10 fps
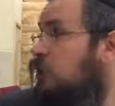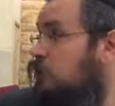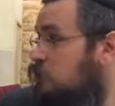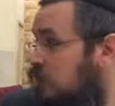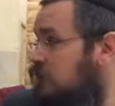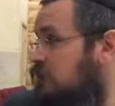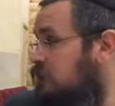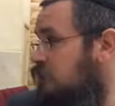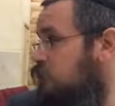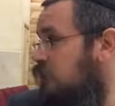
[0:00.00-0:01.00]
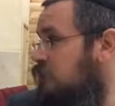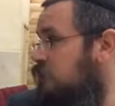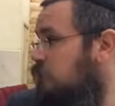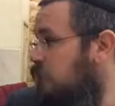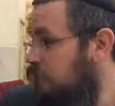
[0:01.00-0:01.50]
So
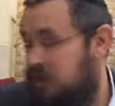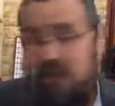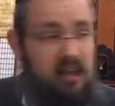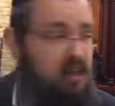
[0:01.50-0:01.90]
that means that